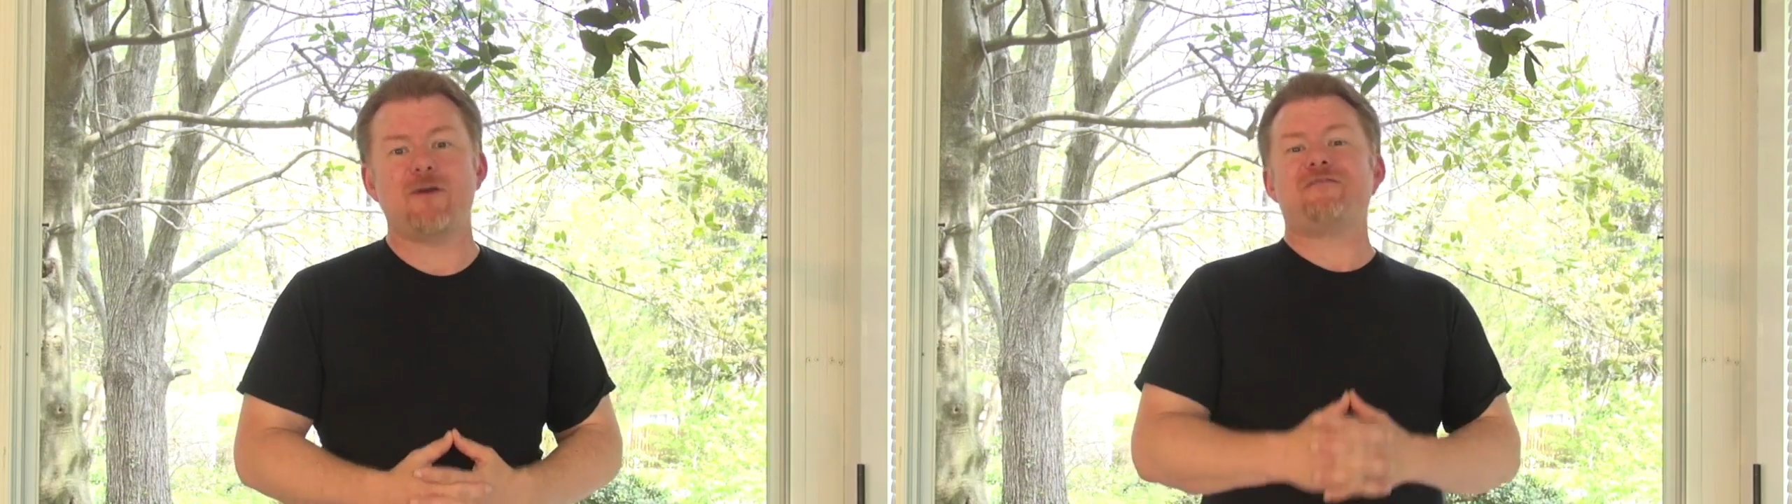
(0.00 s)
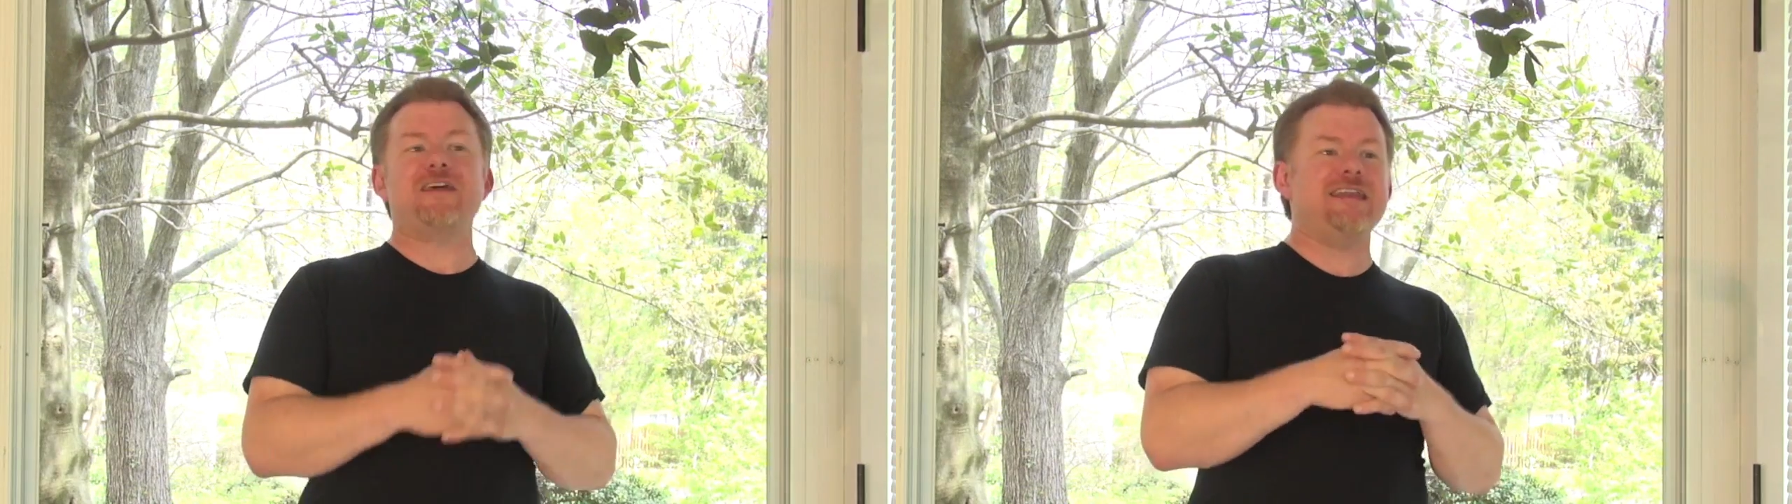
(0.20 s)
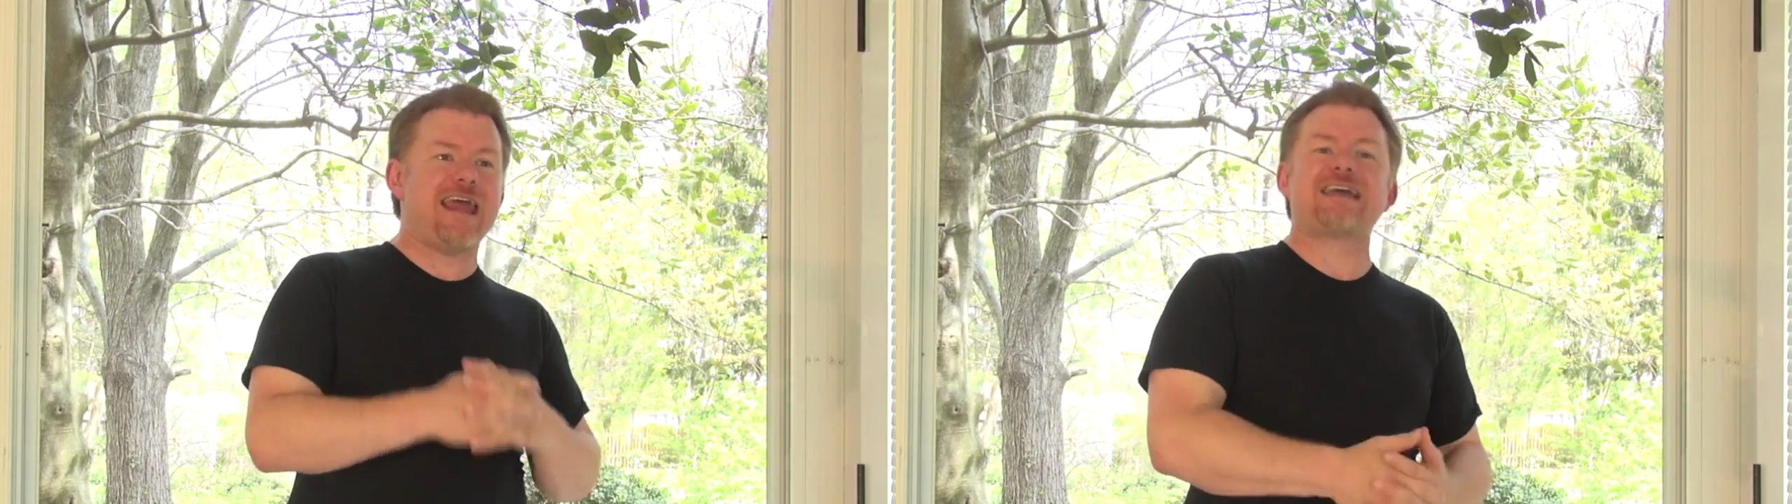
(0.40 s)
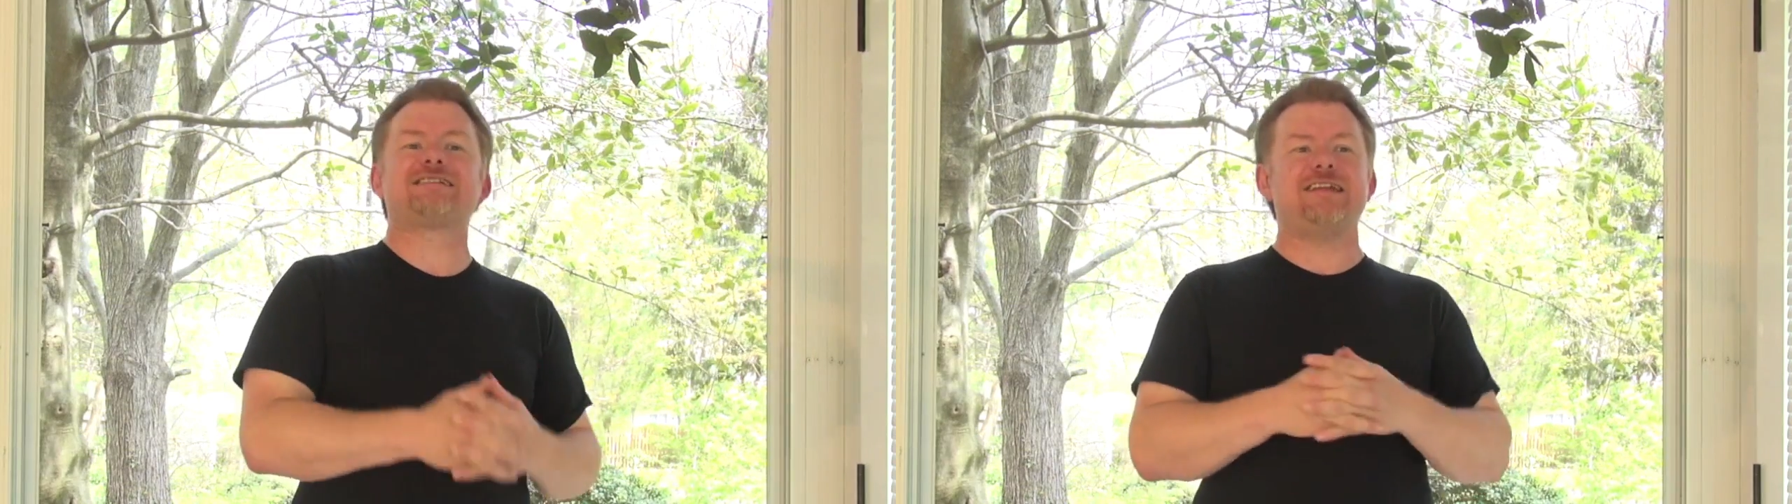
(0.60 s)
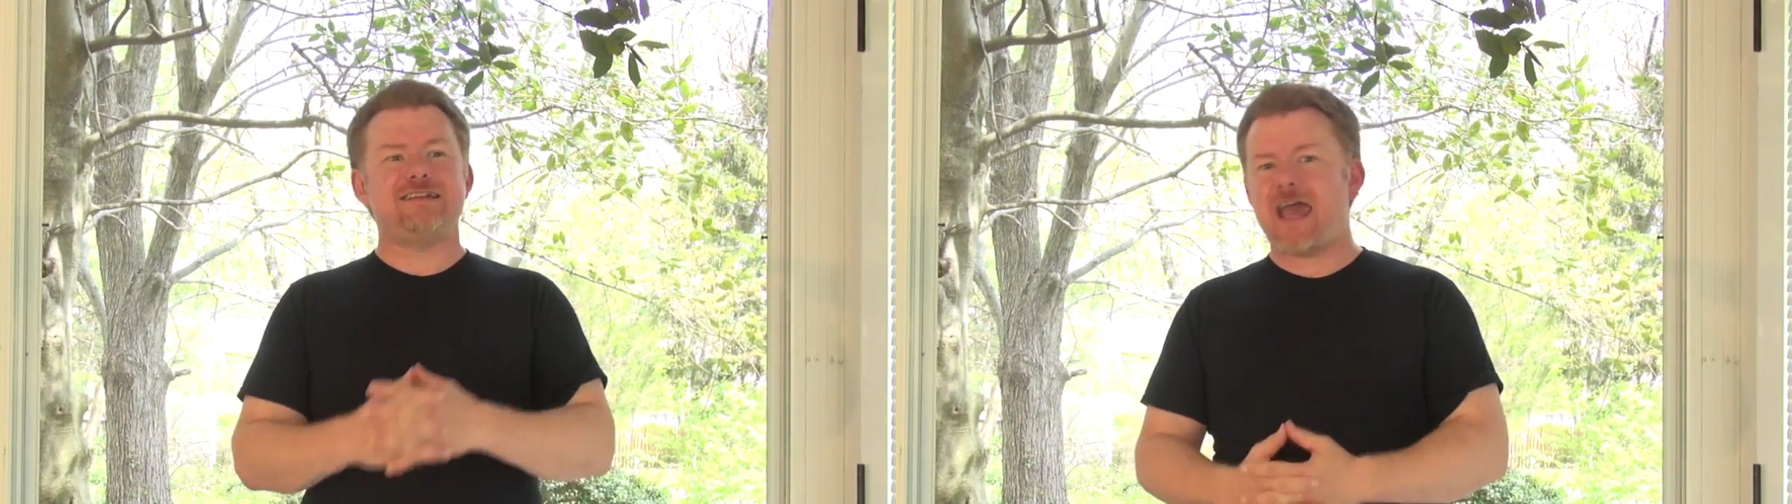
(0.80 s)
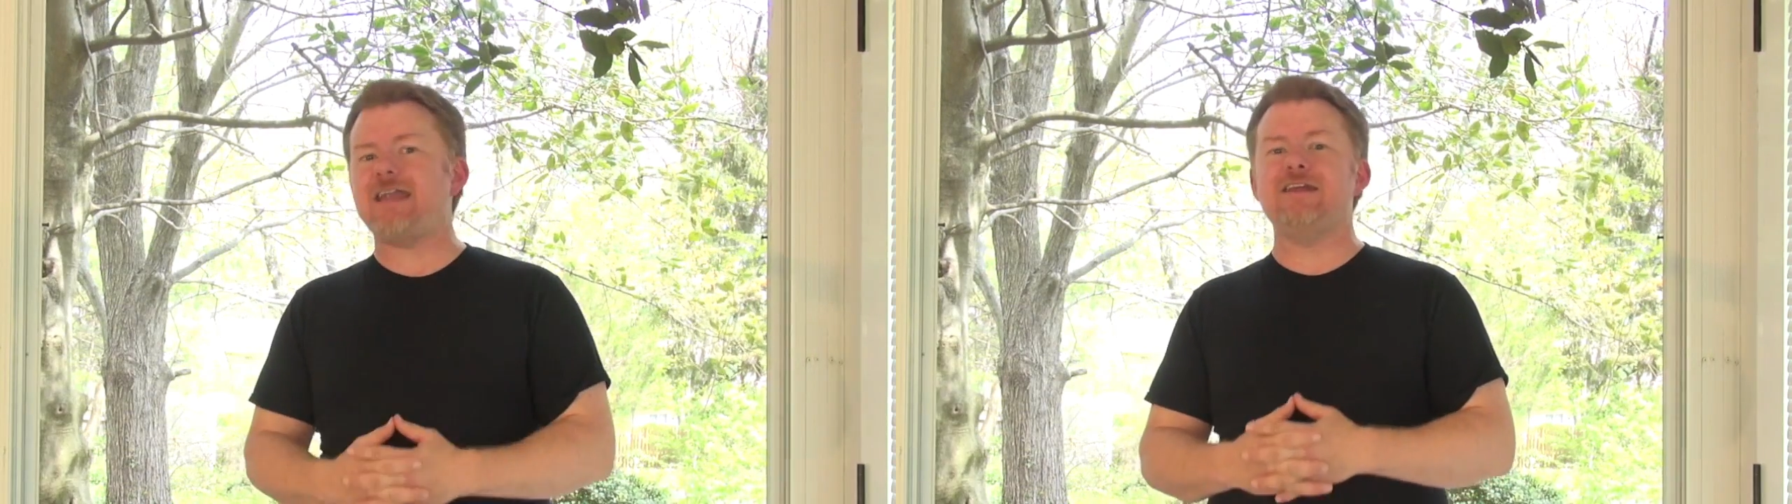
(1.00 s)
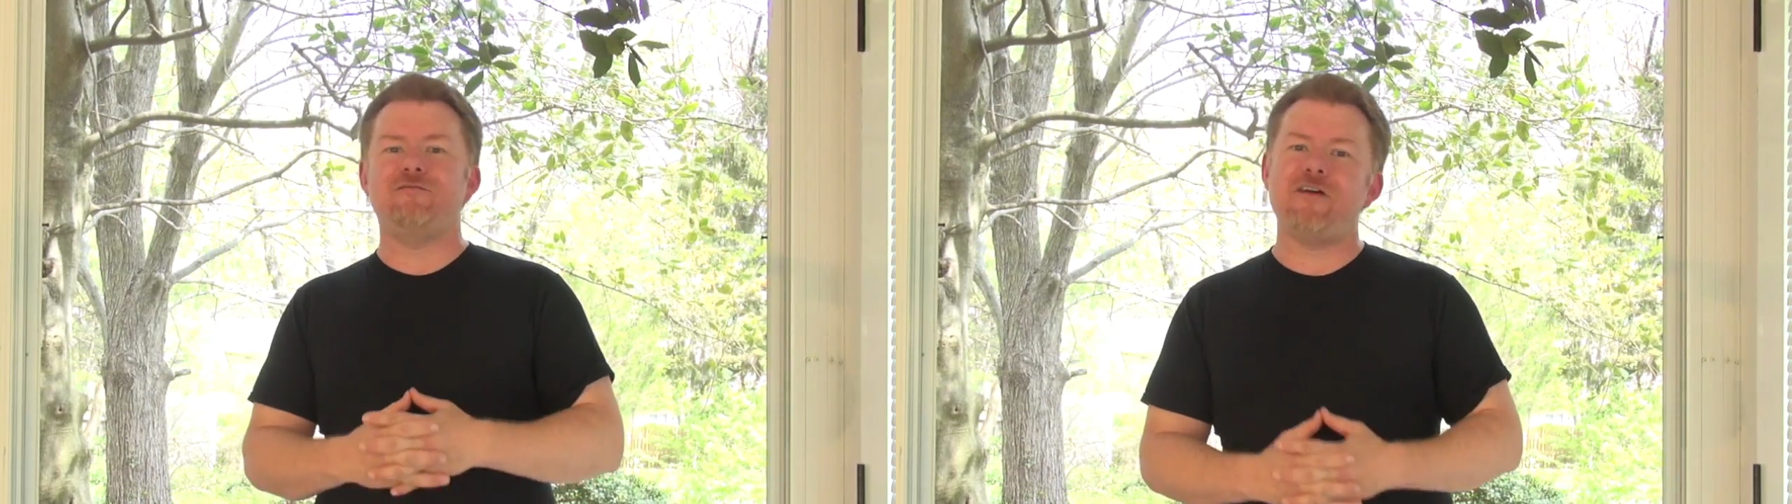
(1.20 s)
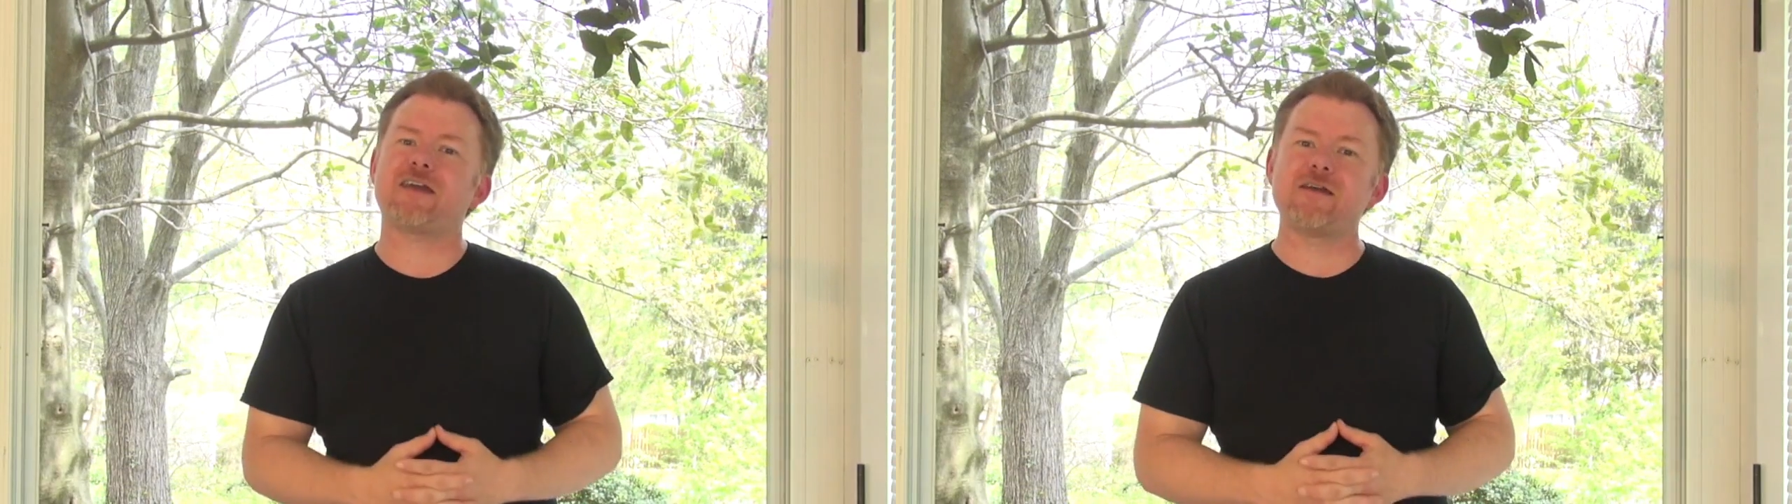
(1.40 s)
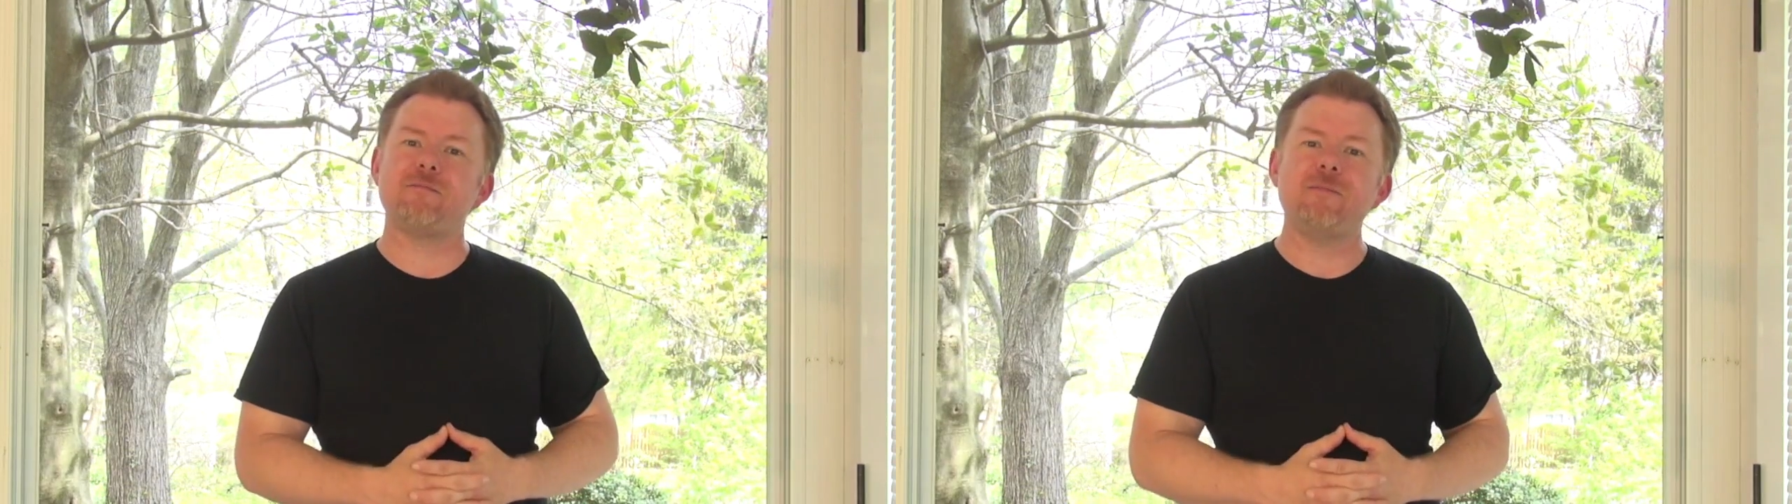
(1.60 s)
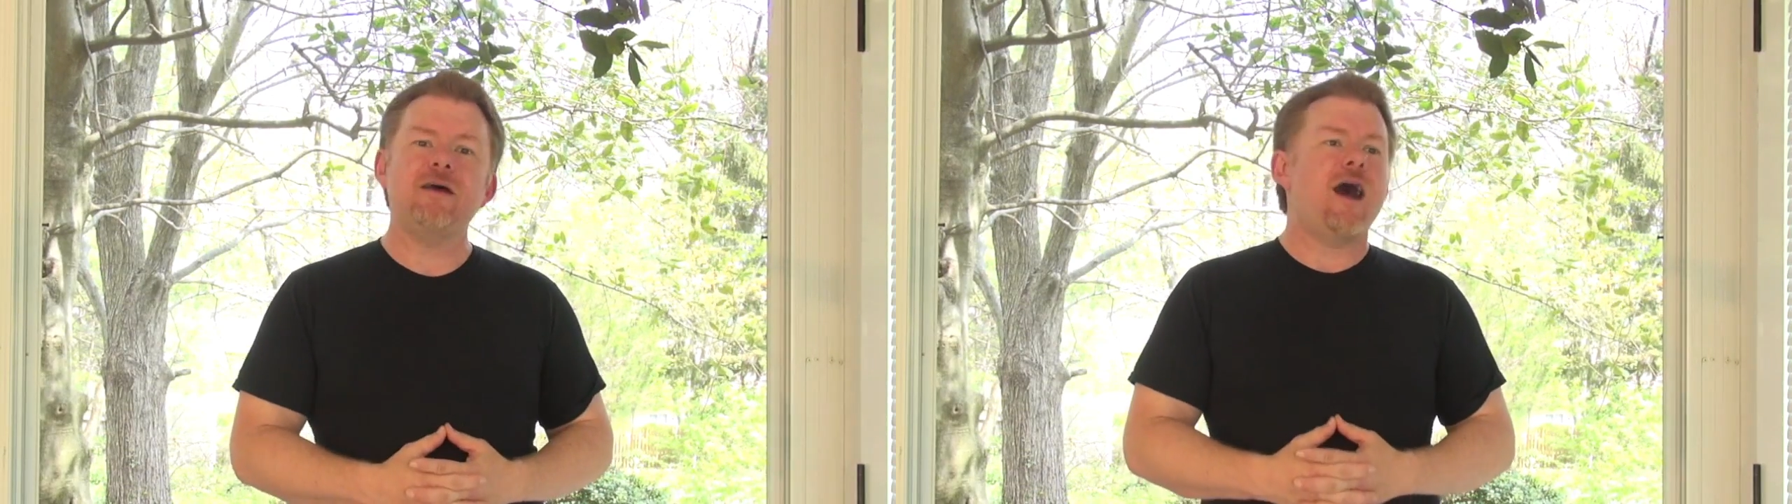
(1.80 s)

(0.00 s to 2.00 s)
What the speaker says: if the next intended victim